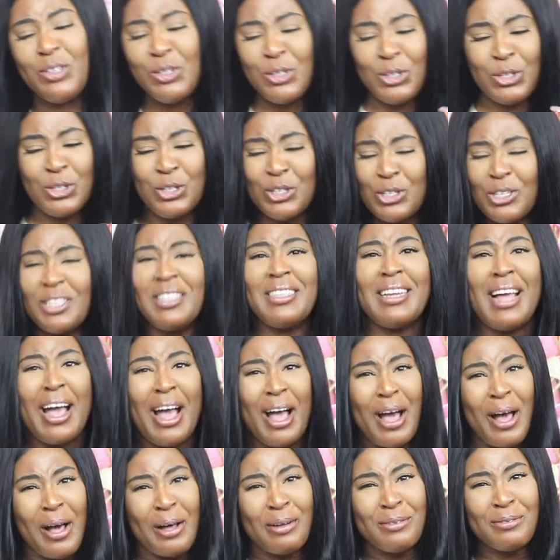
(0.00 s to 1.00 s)
Shouldn't
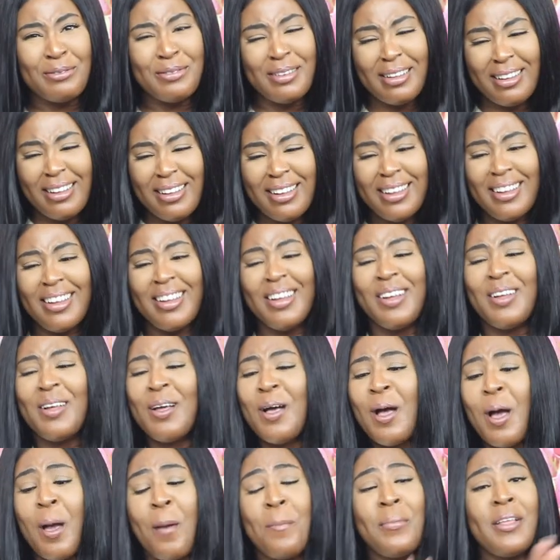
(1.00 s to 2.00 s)
have.
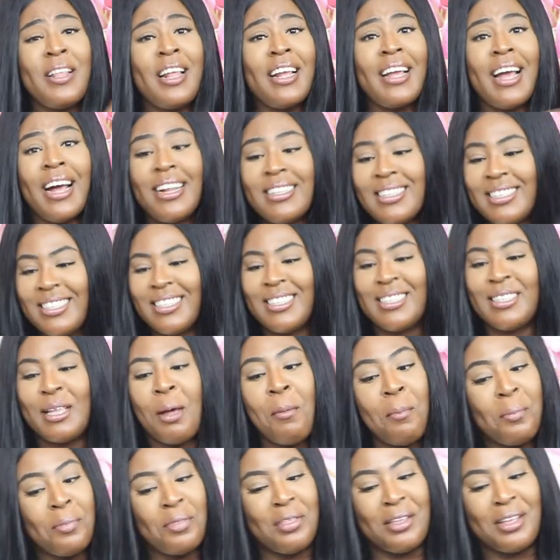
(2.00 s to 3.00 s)
I mean, I can't
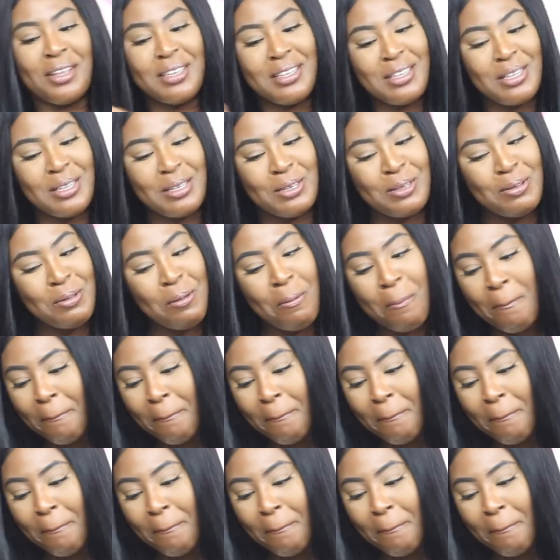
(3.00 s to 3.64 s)
accept this.